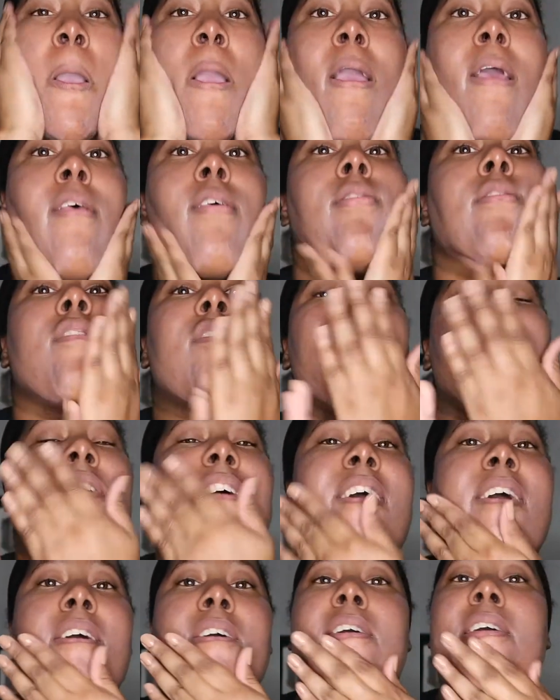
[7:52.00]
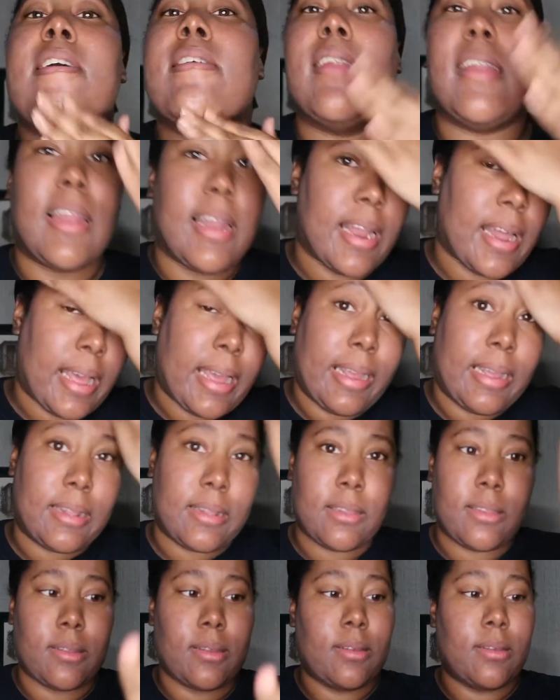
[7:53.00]
It's a very
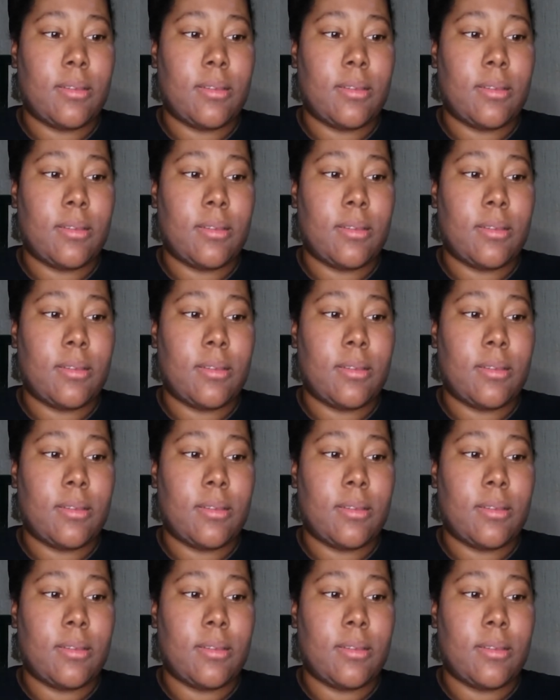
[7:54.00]
light